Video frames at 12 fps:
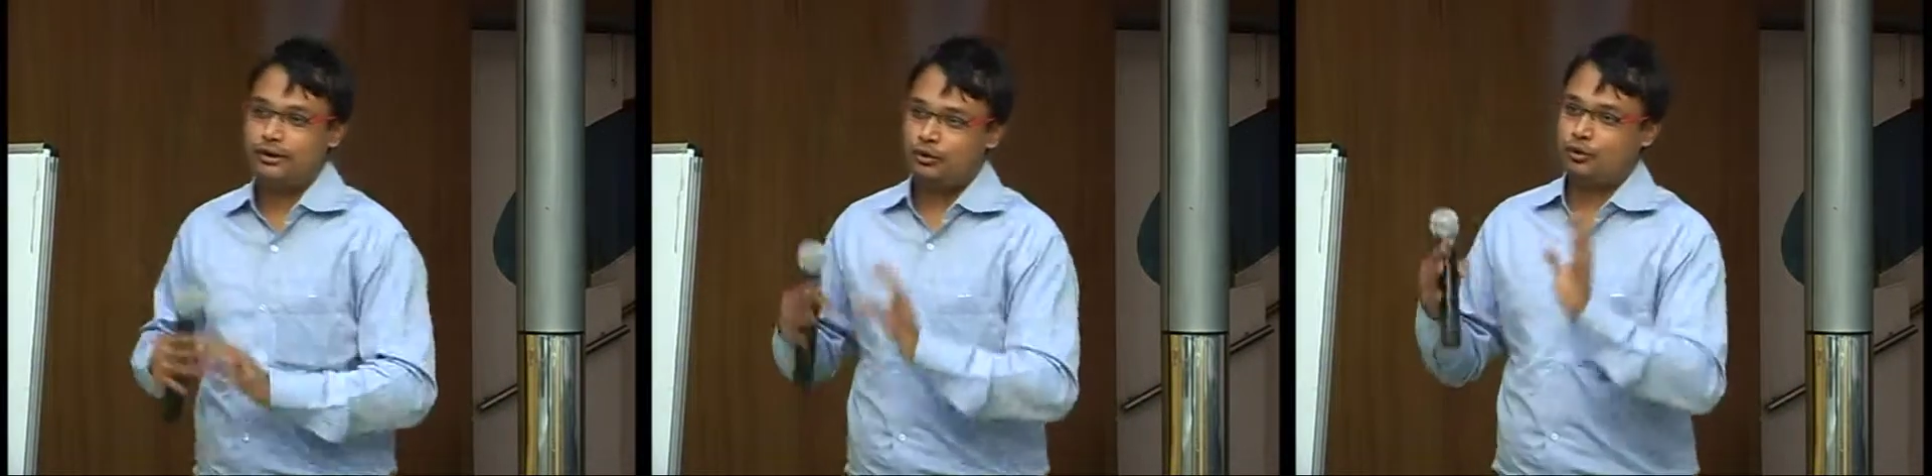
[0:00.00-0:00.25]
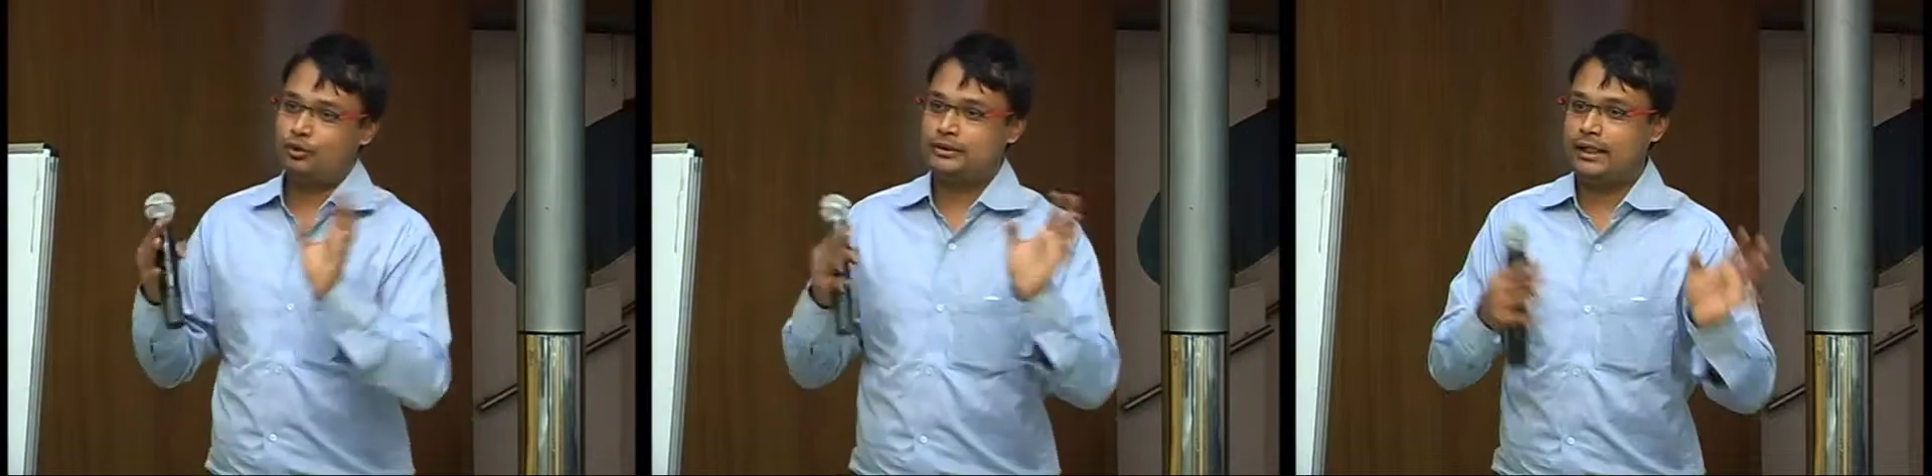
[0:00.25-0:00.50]
it's
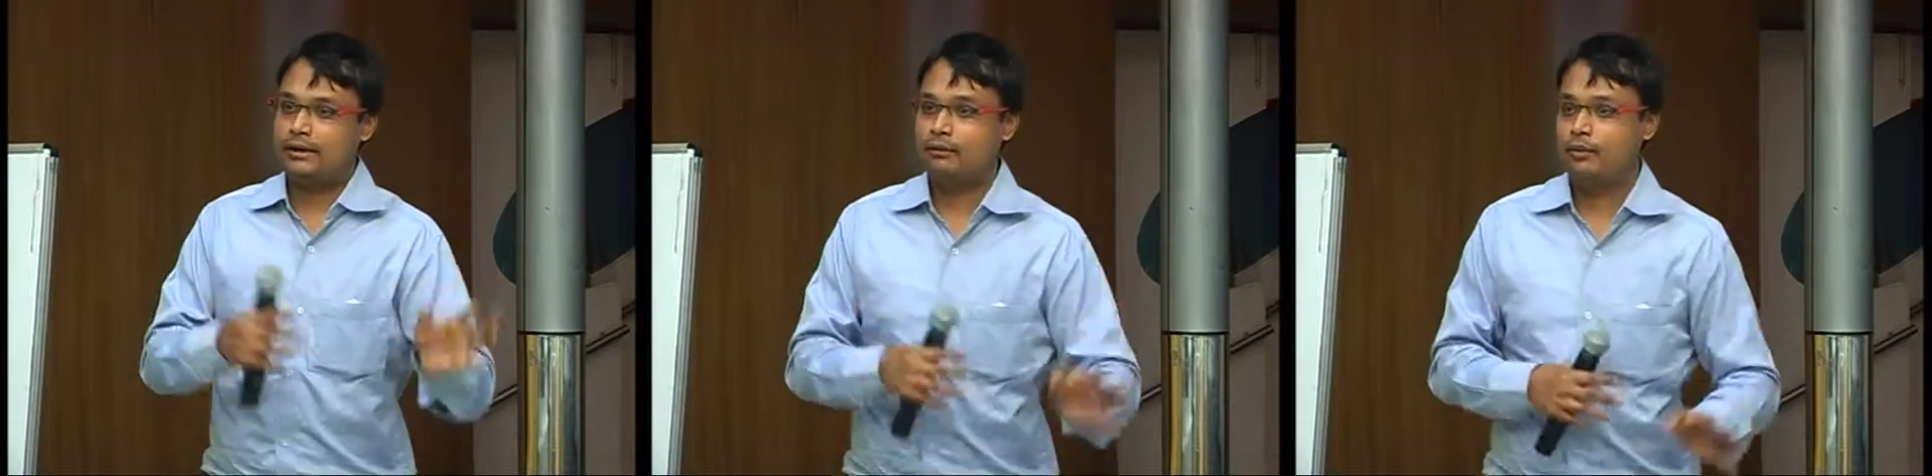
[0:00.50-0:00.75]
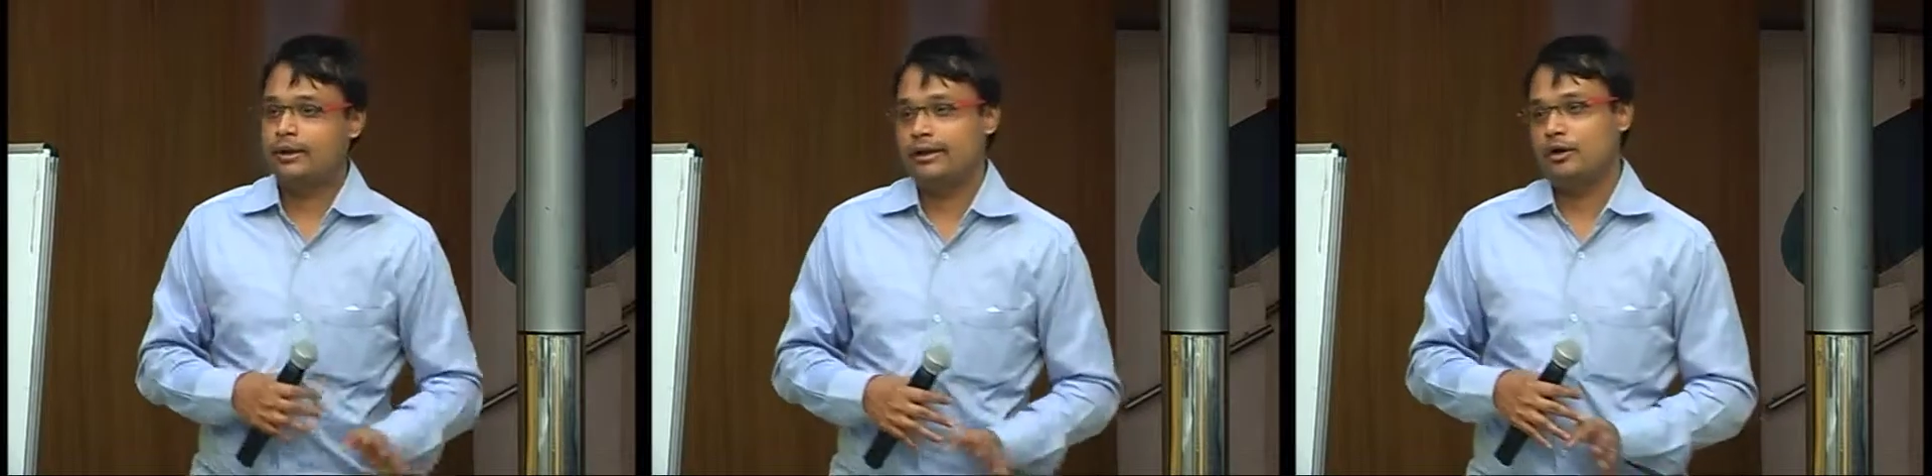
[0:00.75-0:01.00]
going to
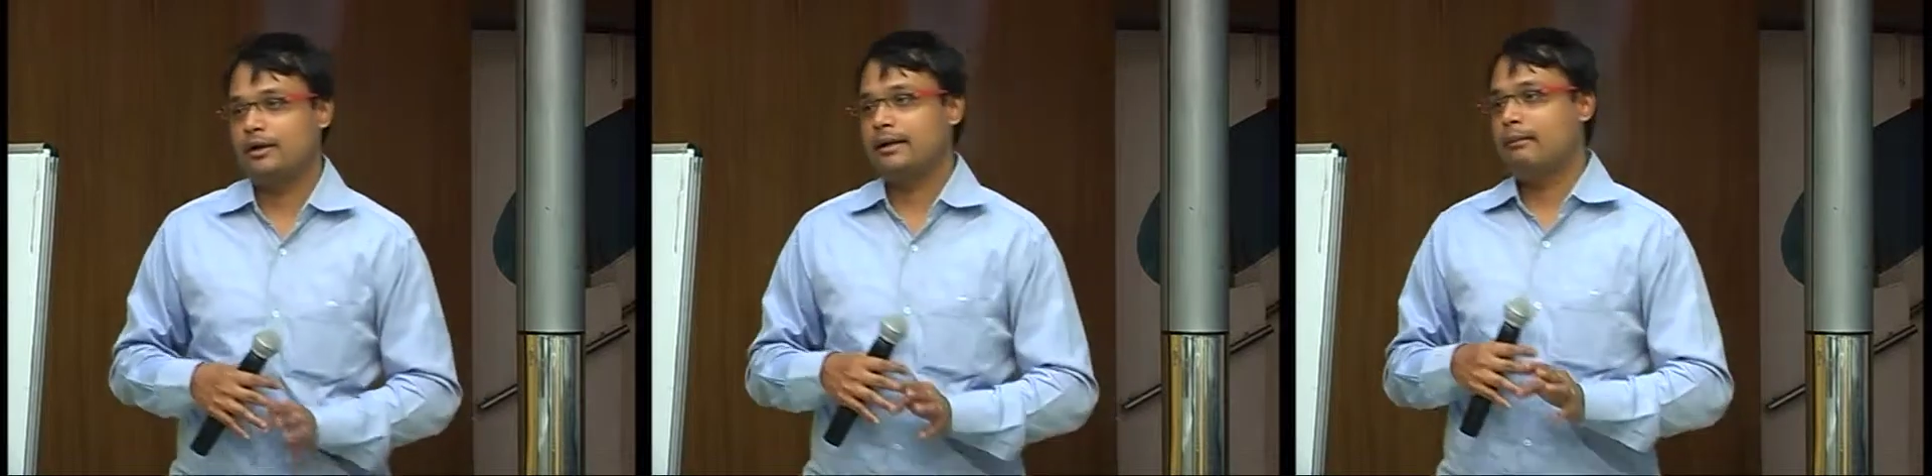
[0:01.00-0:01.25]
start working on